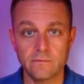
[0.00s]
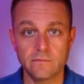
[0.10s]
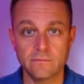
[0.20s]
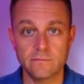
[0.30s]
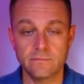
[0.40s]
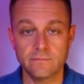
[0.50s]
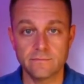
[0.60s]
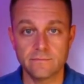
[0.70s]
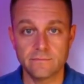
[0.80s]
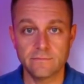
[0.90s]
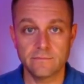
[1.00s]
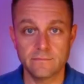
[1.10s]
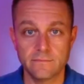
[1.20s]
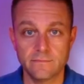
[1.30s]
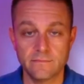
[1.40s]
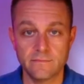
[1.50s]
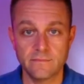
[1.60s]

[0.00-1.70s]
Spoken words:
Nobody speaks.